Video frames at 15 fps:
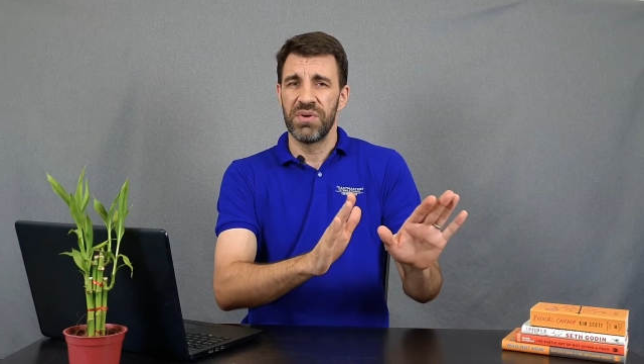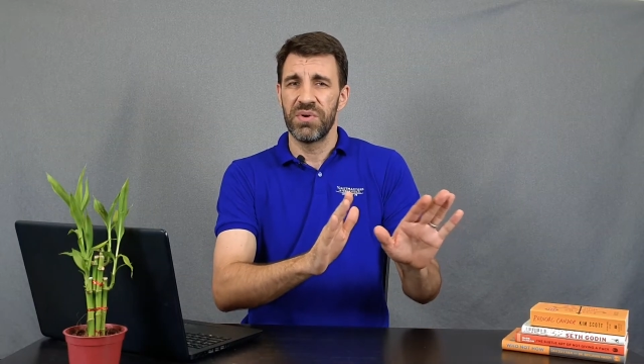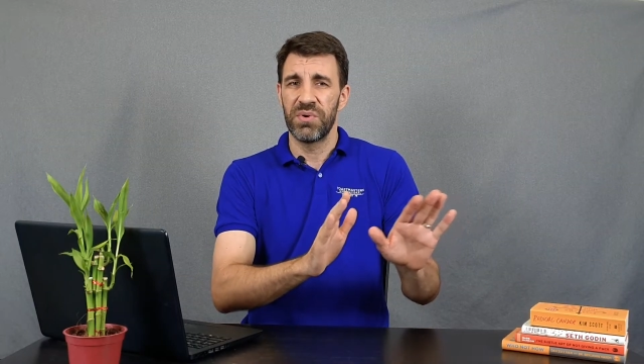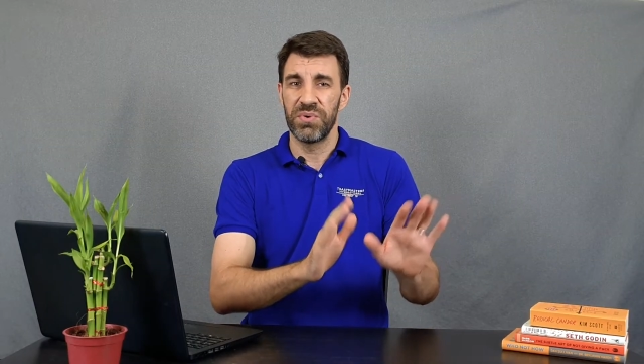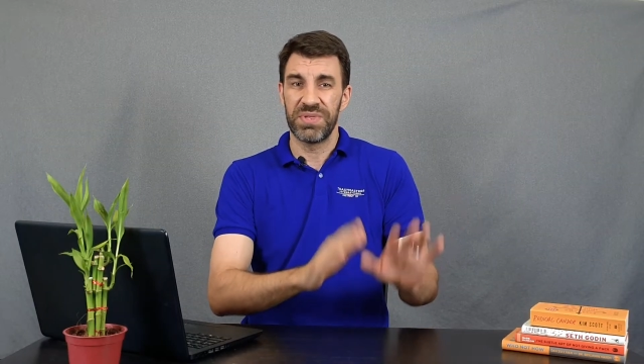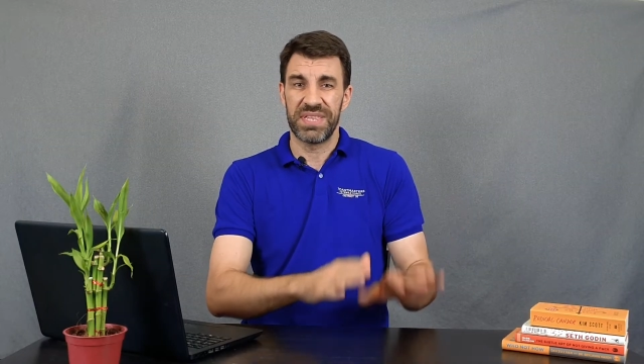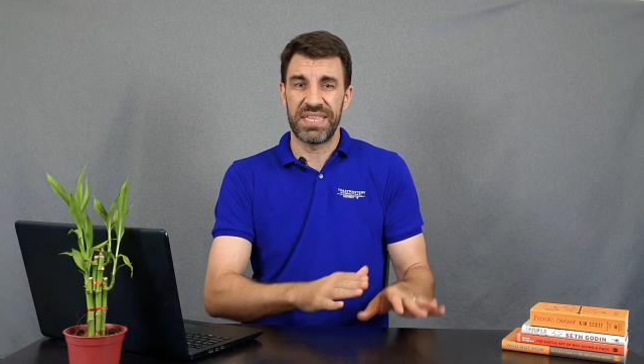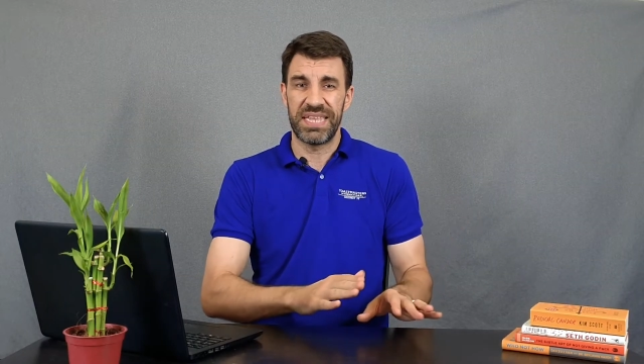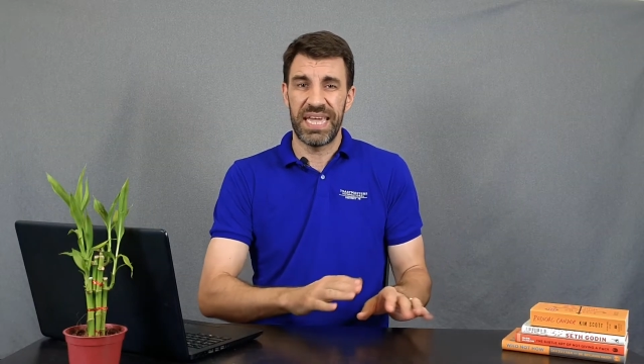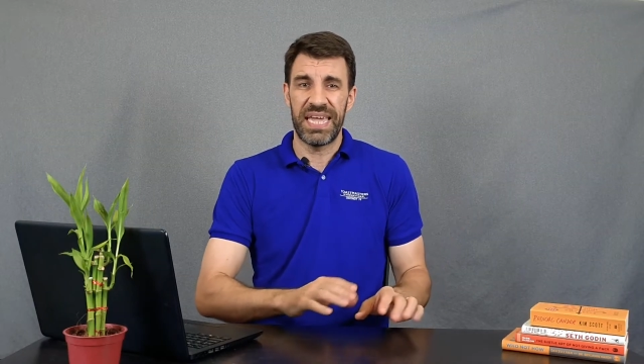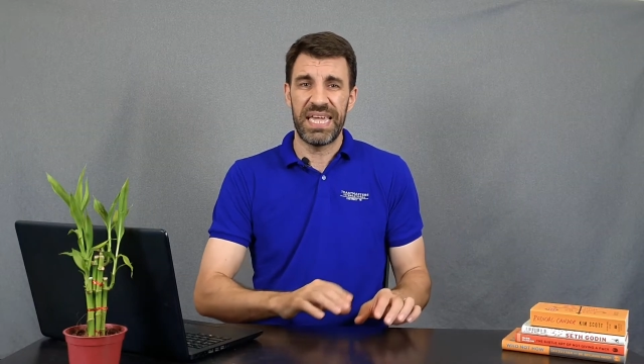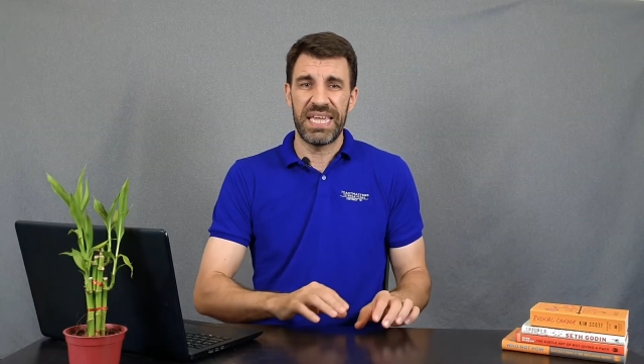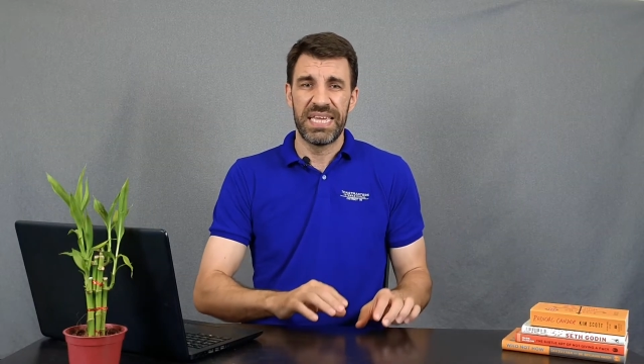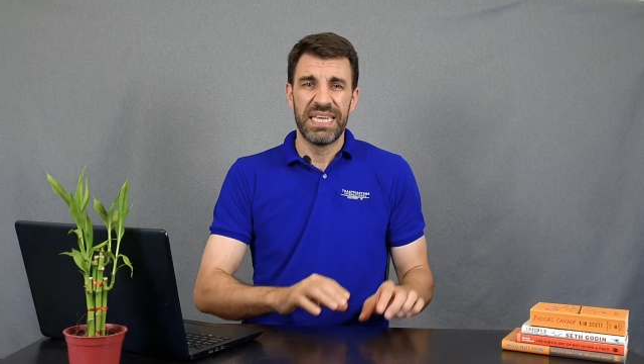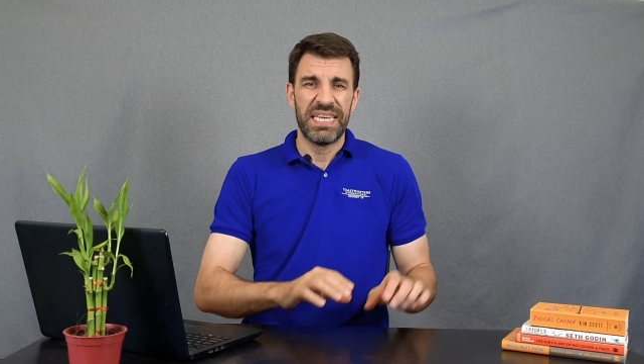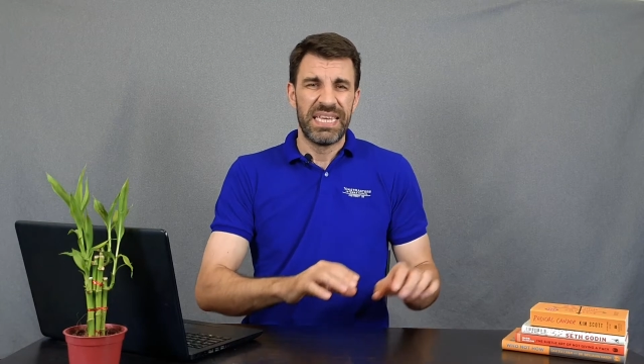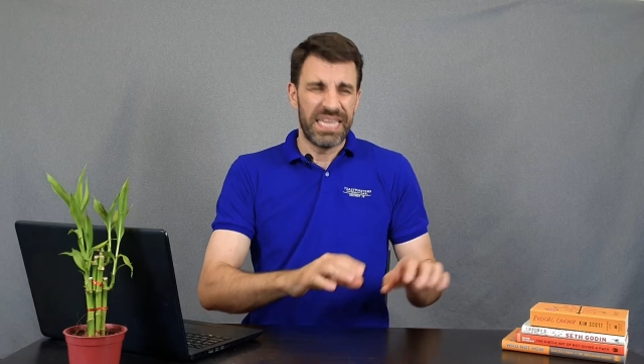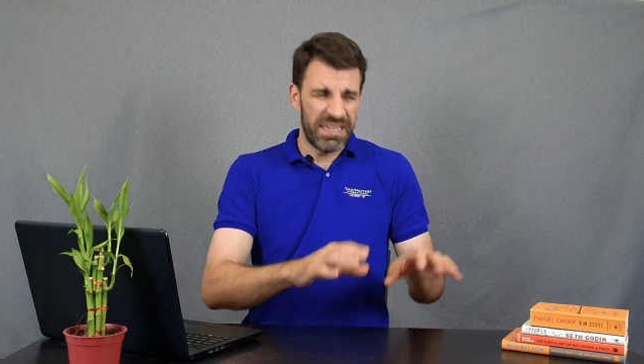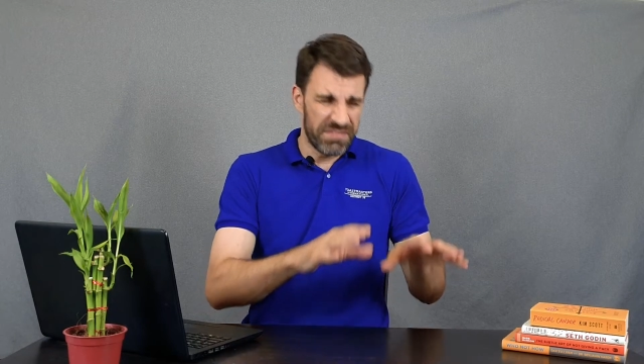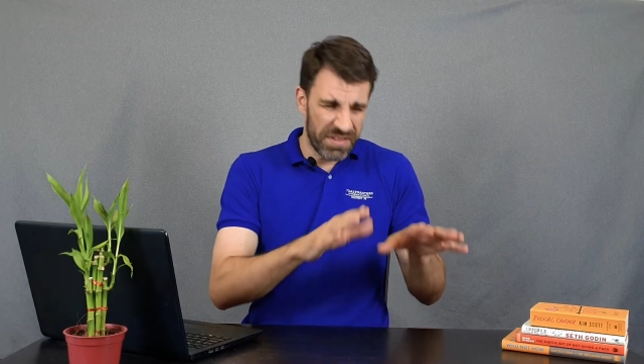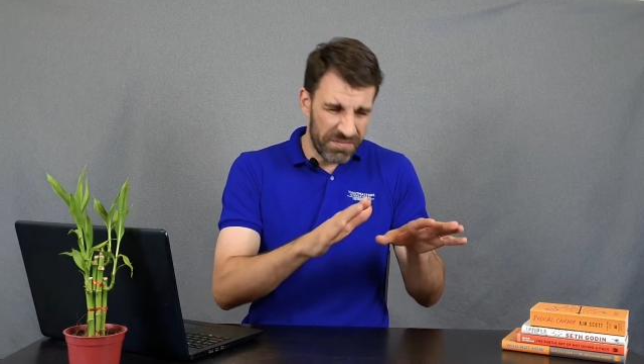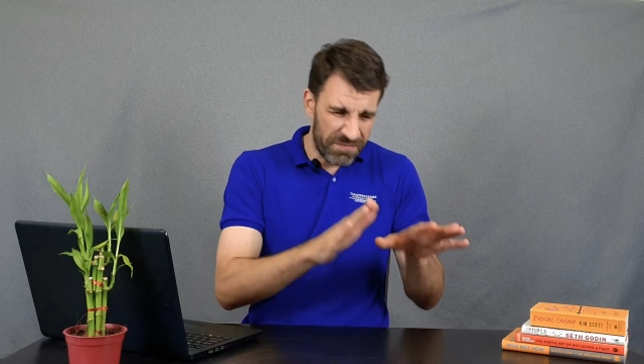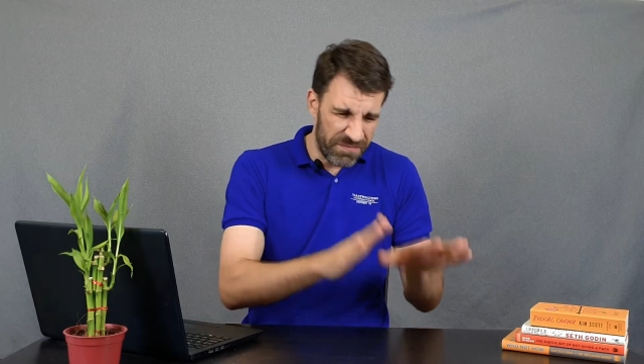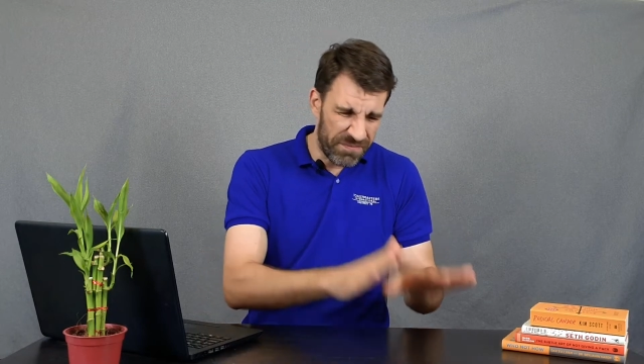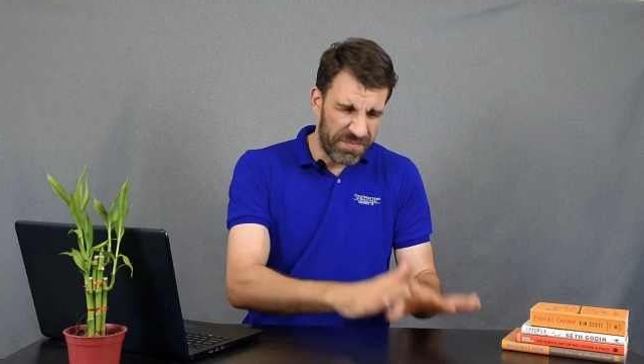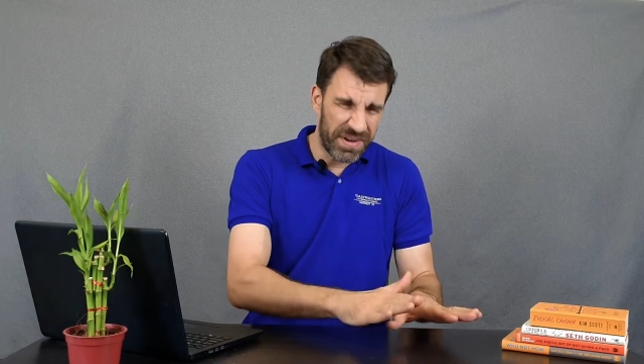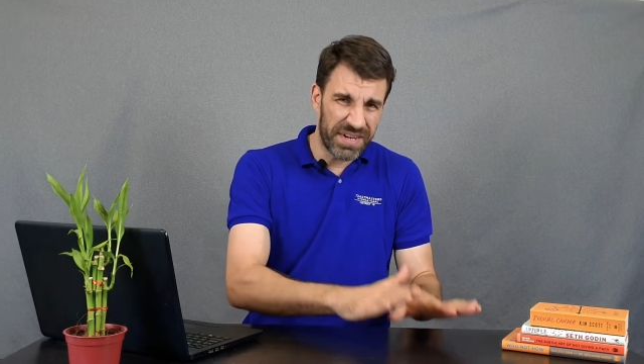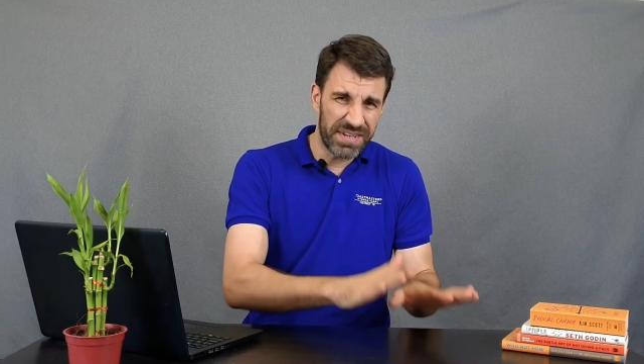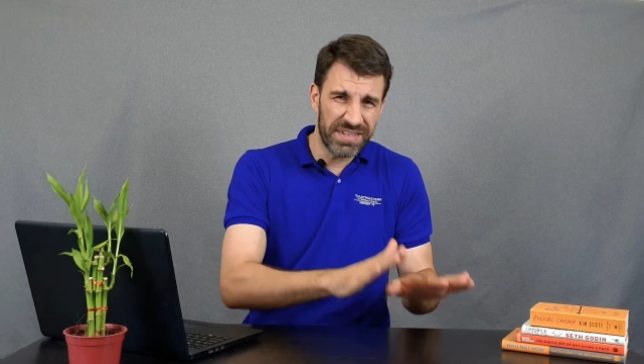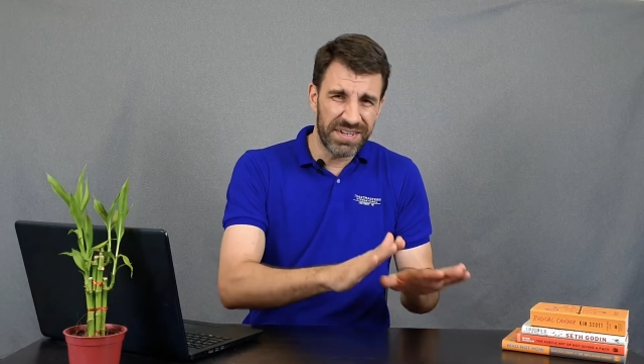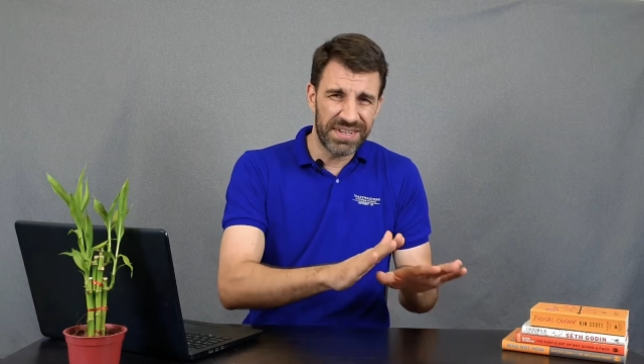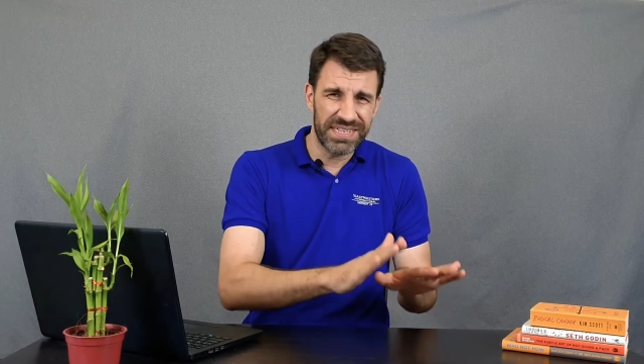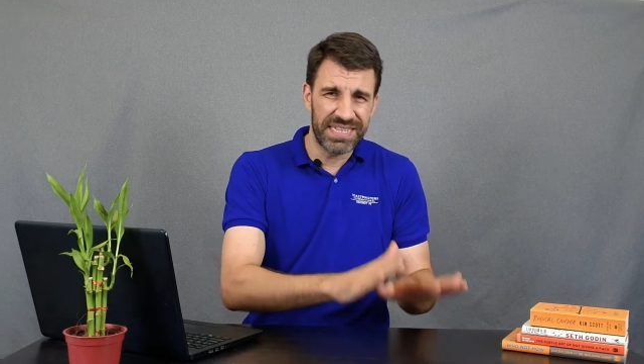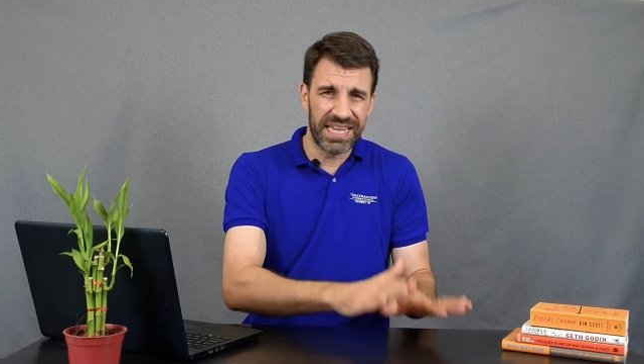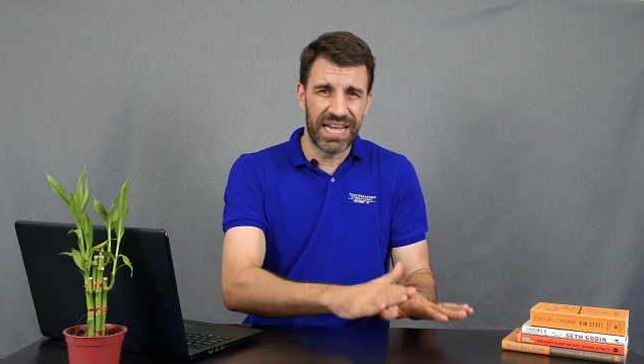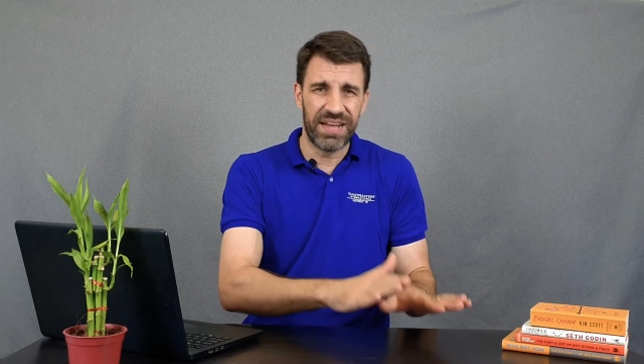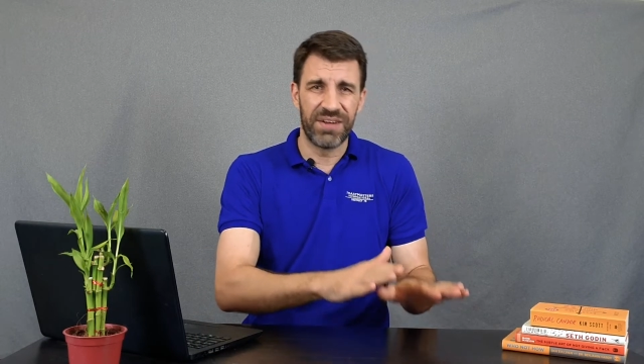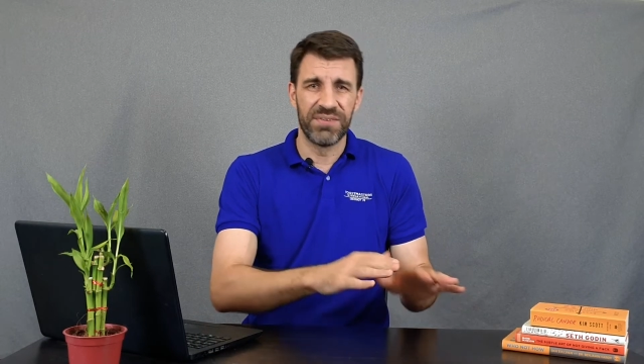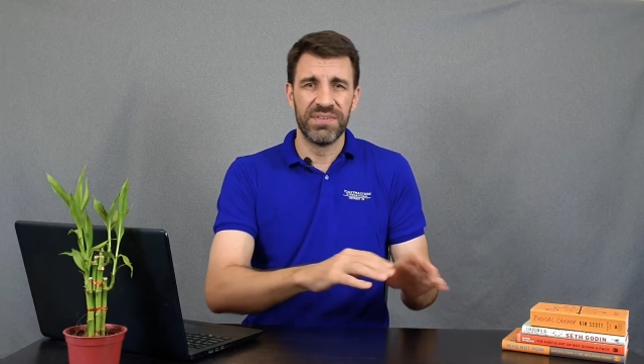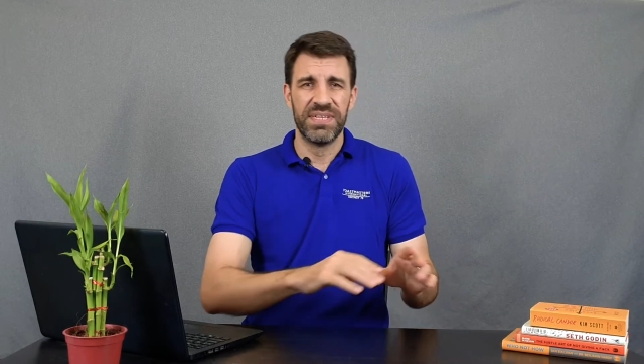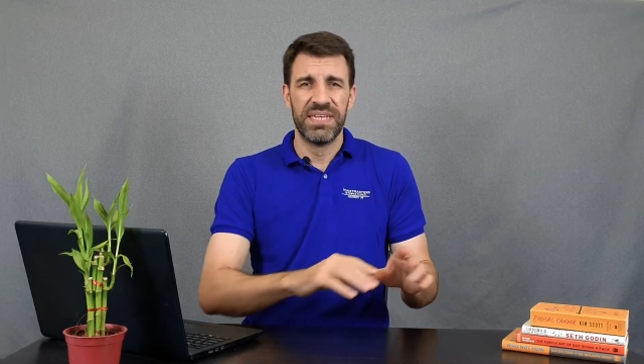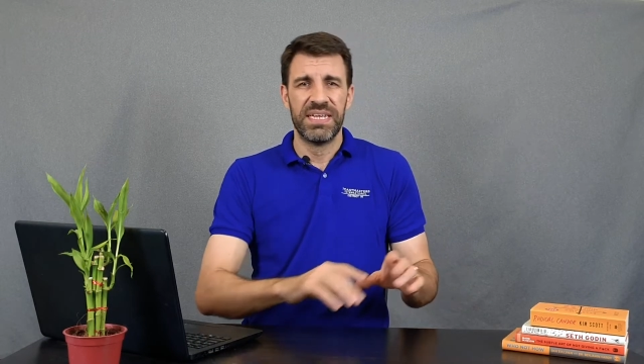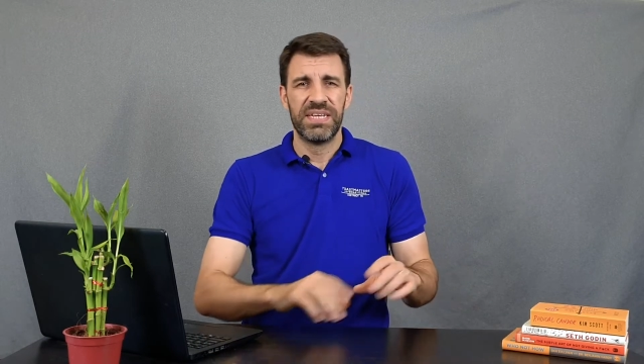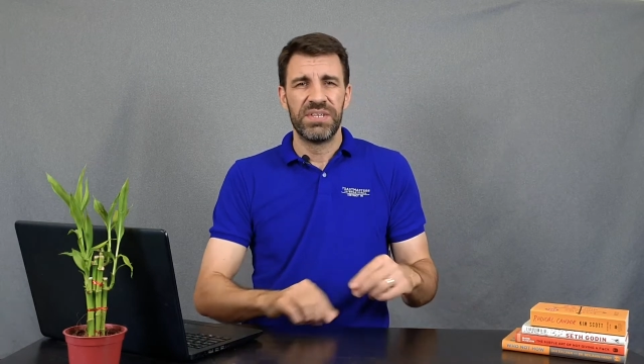who stay even further down